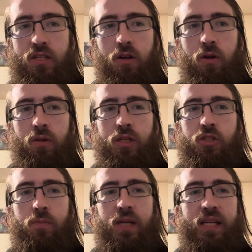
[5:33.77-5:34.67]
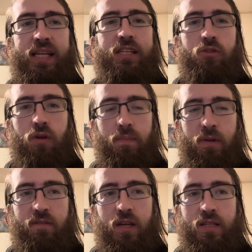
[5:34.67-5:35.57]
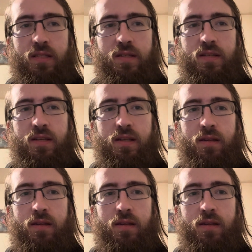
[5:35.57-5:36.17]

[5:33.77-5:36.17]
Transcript: Our goal is to be descriptivists,